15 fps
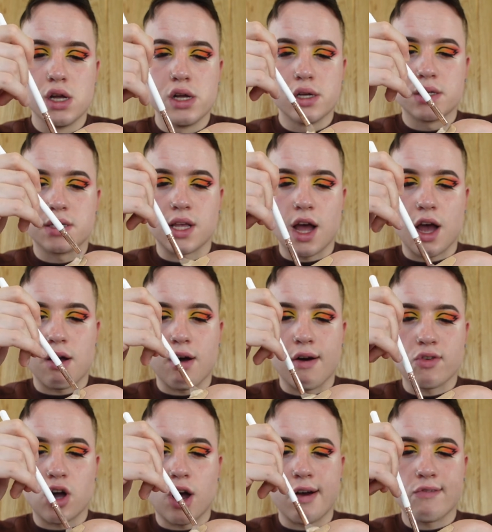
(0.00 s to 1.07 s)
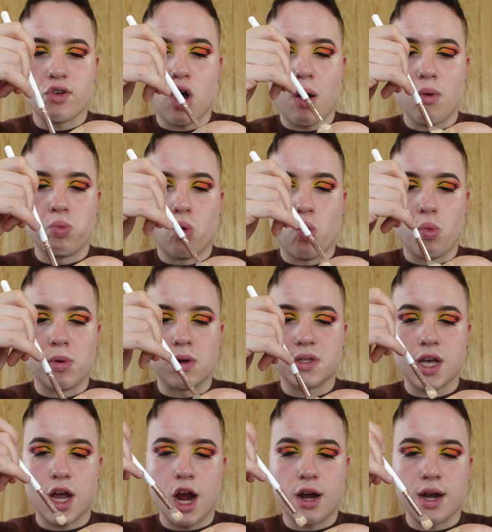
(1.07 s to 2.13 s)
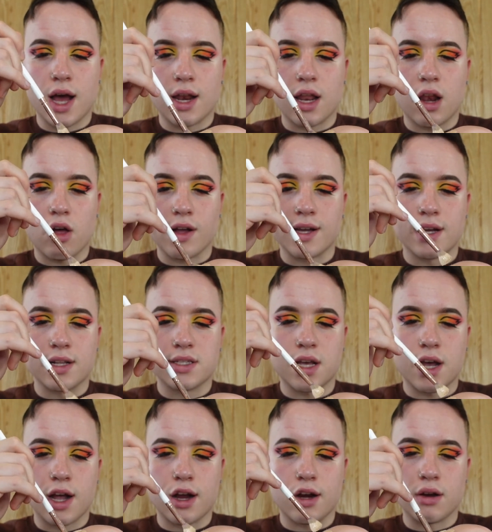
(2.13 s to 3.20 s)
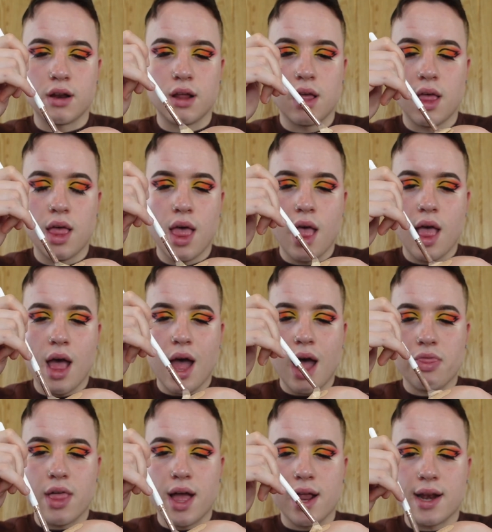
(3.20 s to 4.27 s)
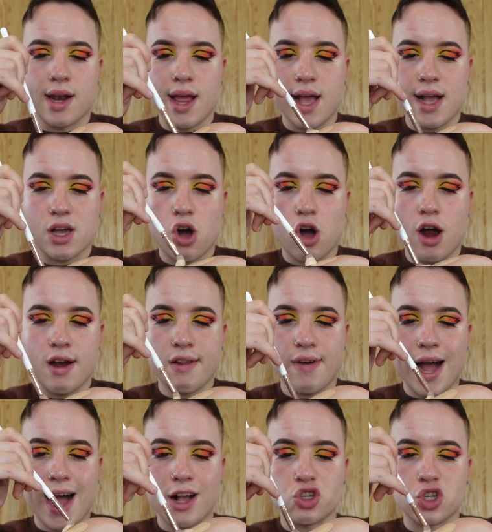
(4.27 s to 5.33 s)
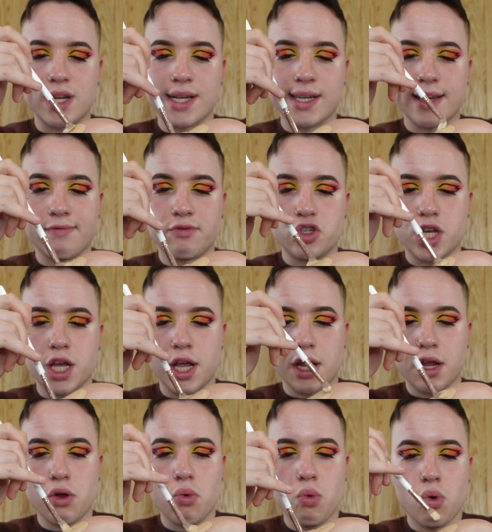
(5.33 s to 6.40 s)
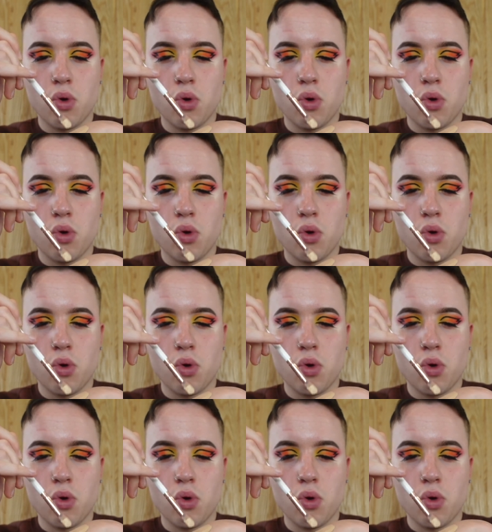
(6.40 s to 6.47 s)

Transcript: So I've kind of got a warmer tone and a lighter tone, and then it kind of actually gives you